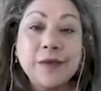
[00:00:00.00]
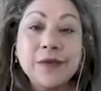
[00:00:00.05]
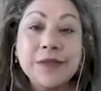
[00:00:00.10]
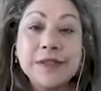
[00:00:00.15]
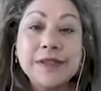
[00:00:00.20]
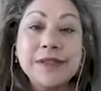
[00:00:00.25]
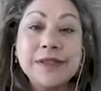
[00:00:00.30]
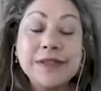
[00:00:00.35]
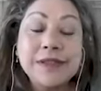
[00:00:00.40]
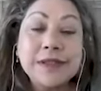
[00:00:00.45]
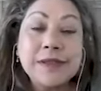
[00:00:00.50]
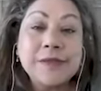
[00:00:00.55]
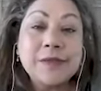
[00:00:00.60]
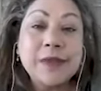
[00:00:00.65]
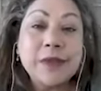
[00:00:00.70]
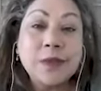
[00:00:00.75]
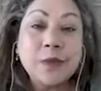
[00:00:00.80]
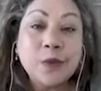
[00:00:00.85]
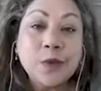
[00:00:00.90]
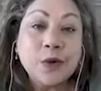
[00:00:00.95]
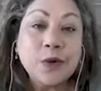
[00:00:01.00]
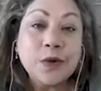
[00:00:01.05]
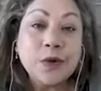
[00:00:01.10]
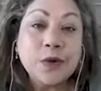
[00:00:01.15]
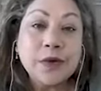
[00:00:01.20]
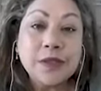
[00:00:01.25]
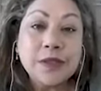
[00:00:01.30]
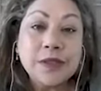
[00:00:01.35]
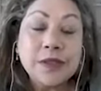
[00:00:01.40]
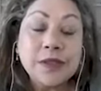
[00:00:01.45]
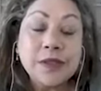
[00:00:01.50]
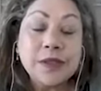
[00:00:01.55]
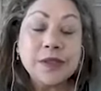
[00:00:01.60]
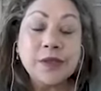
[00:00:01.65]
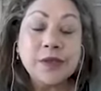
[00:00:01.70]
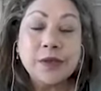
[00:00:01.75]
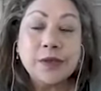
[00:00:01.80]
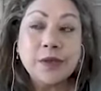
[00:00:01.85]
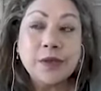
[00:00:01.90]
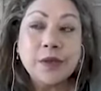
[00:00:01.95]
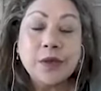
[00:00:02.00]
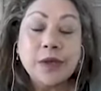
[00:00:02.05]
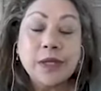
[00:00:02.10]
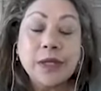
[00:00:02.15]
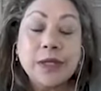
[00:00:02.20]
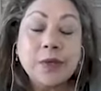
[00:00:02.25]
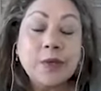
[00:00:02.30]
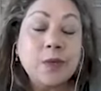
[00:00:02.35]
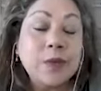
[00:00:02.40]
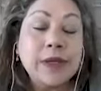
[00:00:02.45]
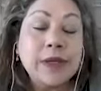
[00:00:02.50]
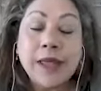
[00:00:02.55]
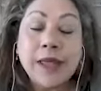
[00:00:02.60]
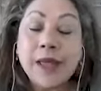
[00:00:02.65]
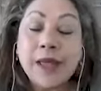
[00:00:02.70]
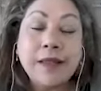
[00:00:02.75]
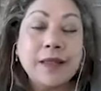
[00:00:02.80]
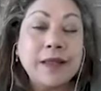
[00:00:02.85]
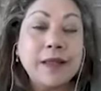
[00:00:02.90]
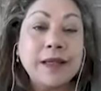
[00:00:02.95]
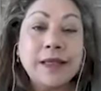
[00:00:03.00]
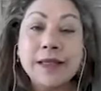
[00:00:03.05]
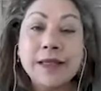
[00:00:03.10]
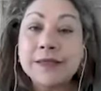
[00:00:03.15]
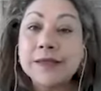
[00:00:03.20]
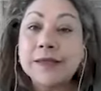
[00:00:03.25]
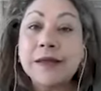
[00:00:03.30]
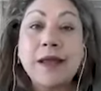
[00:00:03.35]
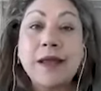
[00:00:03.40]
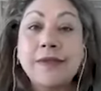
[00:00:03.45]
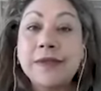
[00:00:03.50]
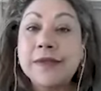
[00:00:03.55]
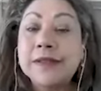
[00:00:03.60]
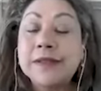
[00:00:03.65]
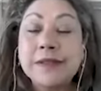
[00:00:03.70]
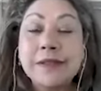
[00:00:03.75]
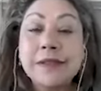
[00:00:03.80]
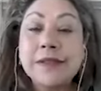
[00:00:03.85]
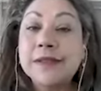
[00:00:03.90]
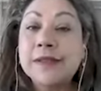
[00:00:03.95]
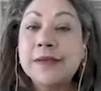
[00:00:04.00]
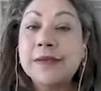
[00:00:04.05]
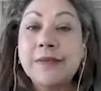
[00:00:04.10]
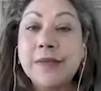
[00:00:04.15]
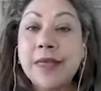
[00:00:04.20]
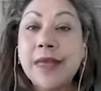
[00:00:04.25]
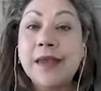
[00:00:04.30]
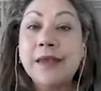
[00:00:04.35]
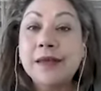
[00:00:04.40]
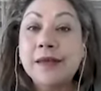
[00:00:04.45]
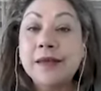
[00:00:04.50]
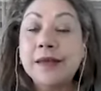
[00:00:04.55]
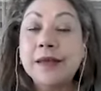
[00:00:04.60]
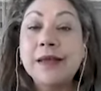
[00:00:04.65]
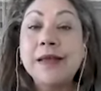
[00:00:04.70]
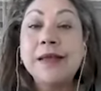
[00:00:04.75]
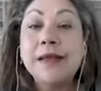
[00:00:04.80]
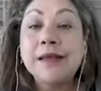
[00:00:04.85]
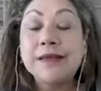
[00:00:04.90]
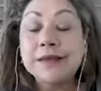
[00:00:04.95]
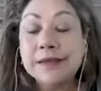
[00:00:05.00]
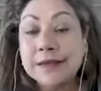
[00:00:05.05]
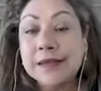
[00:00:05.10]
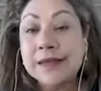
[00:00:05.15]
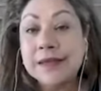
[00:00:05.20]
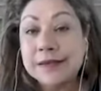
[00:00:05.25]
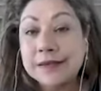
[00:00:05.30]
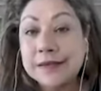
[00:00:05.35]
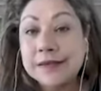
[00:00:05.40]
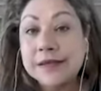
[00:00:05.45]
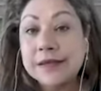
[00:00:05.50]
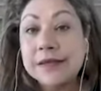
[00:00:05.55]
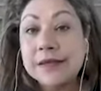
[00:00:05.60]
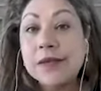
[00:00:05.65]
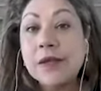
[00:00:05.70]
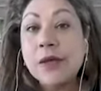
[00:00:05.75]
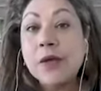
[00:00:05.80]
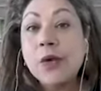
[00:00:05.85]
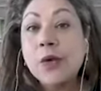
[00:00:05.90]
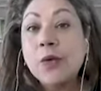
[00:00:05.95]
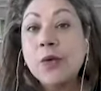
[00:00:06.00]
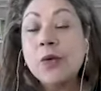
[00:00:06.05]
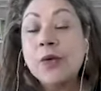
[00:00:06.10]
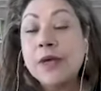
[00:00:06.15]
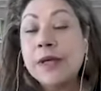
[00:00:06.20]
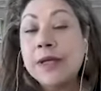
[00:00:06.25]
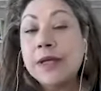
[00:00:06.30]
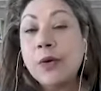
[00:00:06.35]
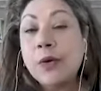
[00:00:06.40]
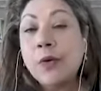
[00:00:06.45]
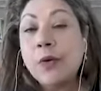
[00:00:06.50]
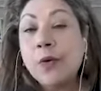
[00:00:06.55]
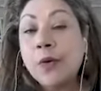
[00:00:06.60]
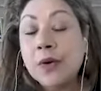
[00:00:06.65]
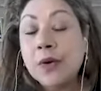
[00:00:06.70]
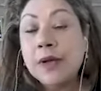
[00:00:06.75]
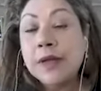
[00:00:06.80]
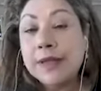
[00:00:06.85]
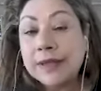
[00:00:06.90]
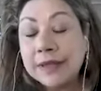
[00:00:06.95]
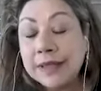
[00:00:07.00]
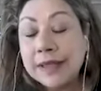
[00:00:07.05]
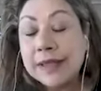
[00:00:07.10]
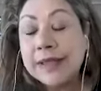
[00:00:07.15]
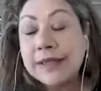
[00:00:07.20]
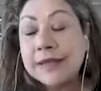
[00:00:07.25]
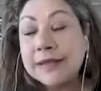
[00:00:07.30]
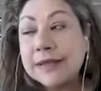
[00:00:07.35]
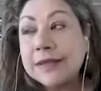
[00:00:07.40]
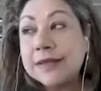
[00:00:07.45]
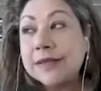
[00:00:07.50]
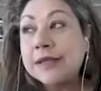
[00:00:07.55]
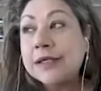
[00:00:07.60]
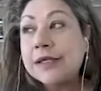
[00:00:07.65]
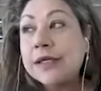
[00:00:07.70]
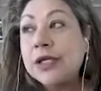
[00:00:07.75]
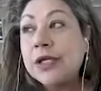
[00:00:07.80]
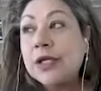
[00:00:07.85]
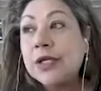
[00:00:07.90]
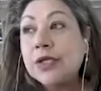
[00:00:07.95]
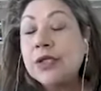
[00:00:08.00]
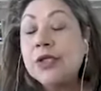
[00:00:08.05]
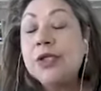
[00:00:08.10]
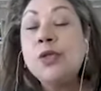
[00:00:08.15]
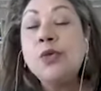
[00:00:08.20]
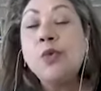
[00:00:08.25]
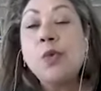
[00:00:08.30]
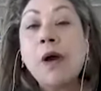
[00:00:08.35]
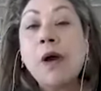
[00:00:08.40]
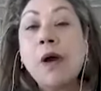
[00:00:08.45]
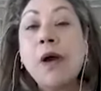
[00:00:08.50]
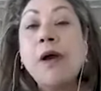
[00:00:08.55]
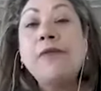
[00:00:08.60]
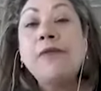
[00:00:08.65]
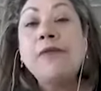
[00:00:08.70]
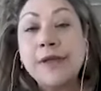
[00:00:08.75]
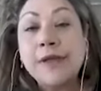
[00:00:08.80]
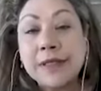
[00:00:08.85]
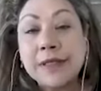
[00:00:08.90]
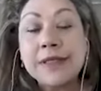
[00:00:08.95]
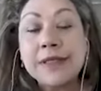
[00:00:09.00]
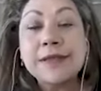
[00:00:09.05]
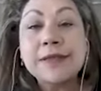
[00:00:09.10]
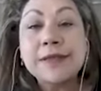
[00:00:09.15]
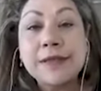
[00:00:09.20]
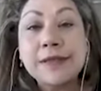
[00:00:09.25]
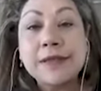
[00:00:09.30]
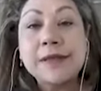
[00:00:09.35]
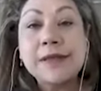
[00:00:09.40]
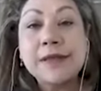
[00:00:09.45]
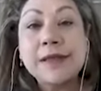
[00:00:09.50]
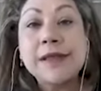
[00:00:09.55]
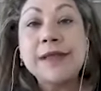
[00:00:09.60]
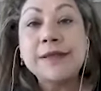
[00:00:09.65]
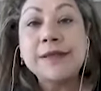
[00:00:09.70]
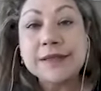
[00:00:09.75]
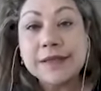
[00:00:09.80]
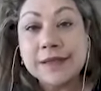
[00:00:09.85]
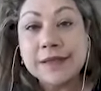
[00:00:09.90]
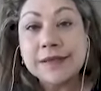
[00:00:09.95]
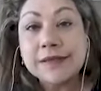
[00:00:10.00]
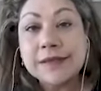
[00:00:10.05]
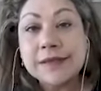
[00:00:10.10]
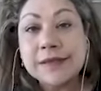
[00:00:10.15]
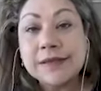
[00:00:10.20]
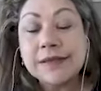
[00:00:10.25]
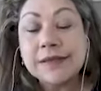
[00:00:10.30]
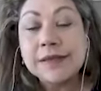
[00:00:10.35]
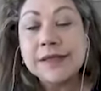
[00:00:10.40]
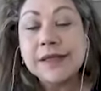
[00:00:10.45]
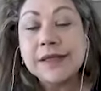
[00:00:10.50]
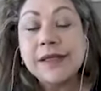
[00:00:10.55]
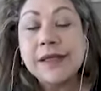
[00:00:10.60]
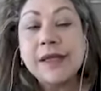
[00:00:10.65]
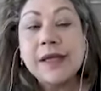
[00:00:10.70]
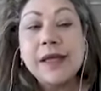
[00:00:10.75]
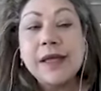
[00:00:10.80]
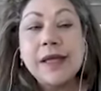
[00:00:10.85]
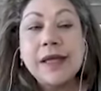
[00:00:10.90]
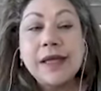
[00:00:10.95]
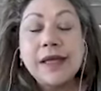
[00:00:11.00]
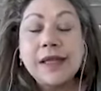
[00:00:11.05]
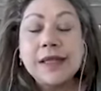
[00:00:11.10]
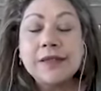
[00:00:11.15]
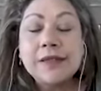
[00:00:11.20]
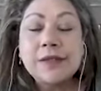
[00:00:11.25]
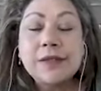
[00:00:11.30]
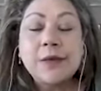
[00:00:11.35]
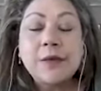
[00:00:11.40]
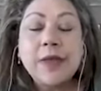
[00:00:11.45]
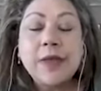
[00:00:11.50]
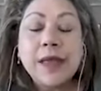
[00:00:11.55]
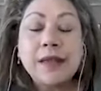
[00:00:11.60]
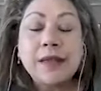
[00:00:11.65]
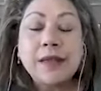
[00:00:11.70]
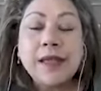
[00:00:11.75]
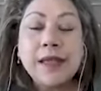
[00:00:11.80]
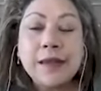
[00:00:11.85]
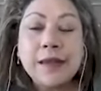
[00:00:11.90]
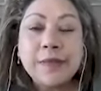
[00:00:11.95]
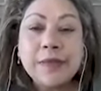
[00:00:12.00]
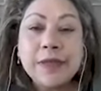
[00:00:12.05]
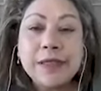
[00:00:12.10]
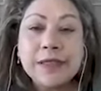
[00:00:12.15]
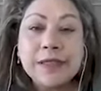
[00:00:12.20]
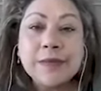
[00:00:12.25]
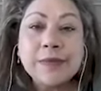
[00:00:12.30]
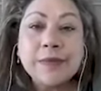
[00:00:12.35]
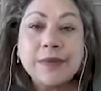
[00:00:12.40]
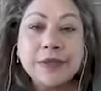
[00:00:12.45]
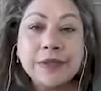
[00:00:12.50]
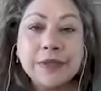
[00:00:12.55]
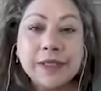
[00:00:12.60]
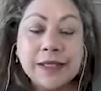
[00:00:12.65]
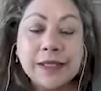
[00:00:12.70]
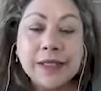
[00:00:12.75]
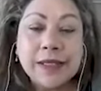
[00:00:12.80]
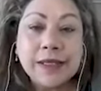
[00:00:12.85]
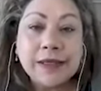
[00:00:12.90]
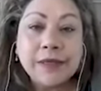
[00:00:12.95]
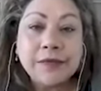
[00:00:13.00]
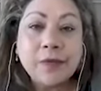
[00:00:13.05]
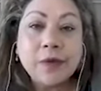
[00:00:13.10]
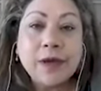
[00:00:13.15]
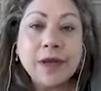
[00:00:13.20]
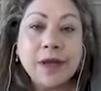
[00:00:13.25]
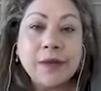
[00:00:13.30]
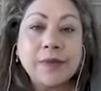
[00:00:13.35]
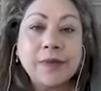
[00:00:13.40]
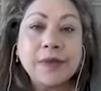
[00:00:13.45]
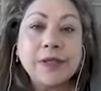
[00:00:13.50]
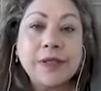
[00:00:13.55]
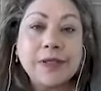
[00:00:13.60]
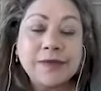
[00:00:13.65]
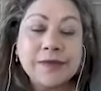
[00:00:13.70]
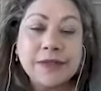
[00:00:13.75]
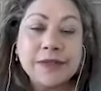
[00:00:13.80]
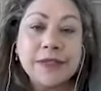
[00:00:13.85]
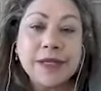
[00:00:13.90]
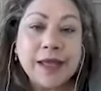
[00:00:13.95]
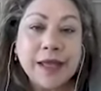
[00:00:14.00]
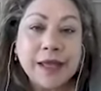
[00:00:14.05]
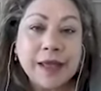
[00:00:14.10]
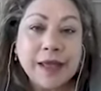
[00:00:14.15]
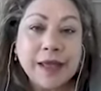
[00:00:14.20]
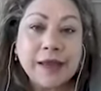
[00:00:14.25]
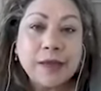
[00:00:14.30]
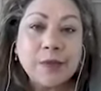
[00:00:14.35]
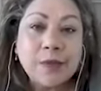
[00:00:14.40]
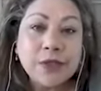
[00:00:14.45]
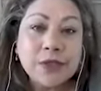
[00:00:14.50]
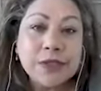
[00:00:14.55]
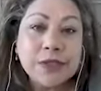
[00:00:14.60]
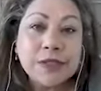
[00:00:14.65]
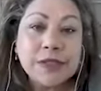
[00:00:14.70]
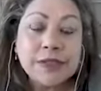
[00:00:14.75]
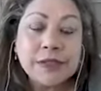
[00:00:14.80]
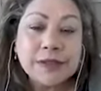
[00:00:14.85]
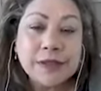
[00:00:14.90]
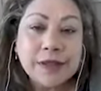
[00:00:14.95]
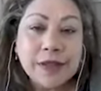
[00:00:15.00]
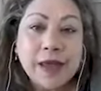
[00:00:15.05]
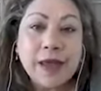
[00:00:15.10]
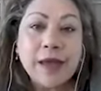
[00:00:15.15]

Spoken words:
was a system that worked, in reality is not the system that exists, or at least too often it doesn't exist. And so that led me to believe what I believe today, which is